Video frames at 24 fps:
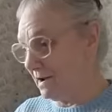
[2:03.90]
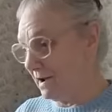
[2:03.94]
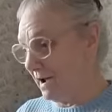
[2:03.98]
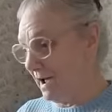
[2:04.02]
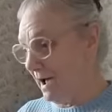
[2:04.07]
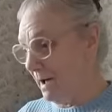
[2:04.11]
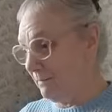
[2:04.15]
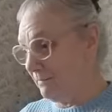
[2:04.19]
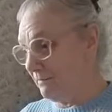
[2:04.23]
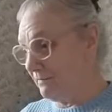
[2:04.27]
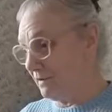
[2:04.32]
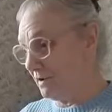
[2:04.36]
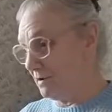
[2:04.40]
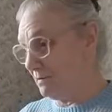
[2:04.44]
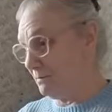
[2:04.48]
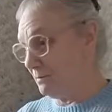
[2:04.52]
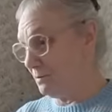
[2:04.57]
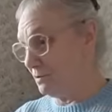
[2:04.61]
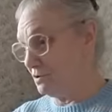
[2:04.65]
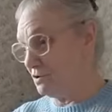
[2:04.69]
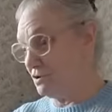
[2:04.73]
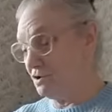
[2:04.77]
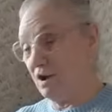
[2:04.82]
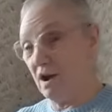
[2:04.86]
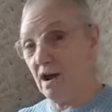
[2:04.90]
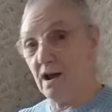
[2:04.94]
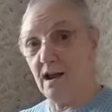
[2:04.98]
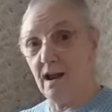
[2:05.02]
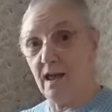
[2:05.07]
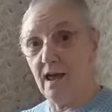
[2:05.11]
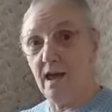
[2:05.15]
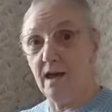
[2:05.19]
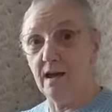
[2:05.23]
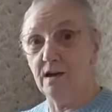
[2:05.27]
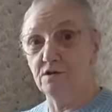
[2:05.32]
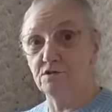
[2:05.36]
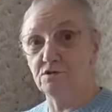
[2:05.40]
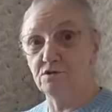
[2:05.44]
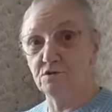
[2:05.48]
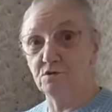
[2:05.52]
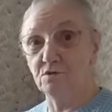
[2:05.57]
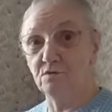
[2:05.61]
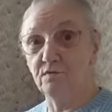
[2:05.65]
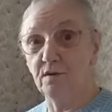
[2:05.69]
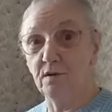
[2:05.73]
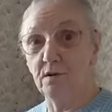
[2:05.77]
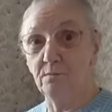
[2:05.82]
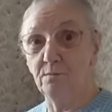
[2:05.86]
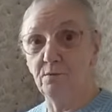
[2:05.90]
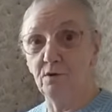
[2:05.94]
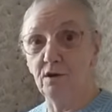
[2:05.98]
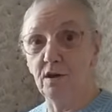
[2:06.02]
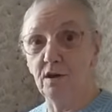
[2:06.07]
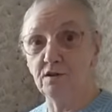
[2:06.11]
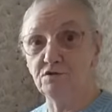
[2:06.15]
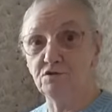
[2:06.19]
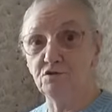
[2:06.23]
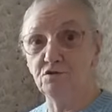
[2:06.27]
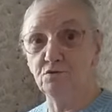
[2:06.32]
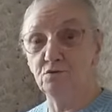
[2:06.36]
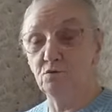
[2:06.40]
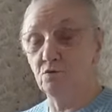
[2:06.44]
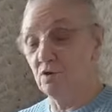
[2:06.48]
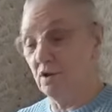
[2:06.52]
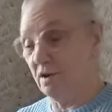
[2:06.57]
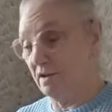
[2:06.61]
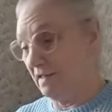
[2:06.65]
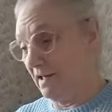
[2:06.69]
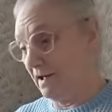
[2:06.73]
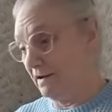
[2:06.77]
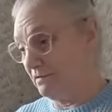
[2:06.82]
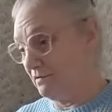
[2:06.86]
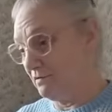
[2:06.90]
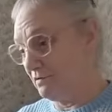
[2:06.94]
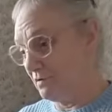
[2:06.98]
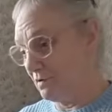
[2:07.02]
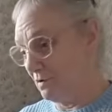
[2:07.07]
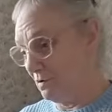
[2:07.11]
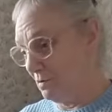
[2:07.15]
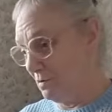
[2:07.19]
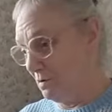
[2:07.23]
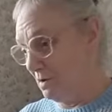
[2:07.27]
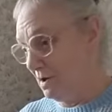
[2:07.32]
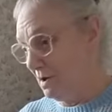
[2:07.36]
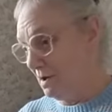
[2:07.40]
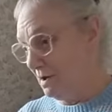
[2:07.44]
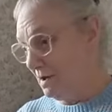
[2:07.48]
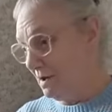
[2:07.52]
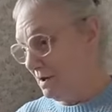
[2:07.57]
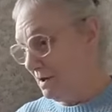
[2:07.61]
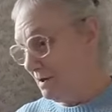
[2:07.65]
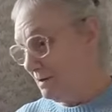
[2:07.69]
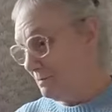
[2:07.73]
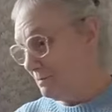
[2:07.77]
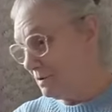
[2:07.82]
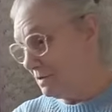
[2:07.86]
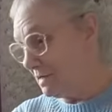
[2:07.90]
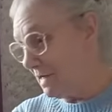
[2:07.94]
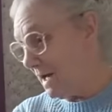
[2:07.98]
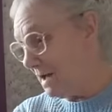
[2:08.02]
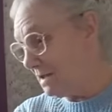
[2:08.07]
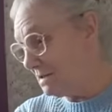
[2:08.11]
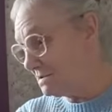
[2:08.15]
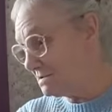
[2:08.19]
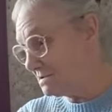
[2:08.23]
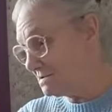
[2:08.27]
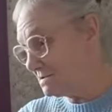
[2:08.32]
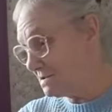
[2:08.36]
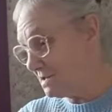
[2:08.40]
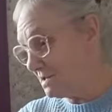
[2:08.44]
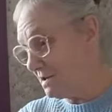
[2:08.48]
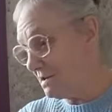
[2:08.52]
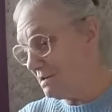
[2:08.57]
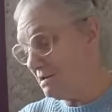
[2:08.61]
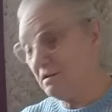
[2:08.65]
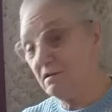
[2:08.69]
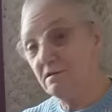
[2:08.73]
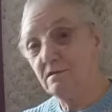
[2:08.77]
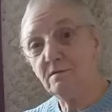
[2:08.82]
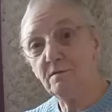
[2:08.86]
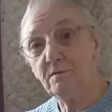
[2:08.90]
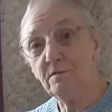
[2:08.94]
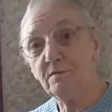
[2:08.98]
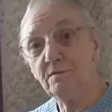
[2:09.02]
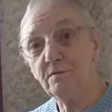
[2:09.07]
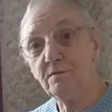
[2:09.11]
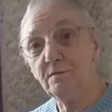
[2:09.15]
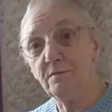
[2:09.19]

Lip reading: and a gap for to put your legs through, for to put your stool and that through. But that's a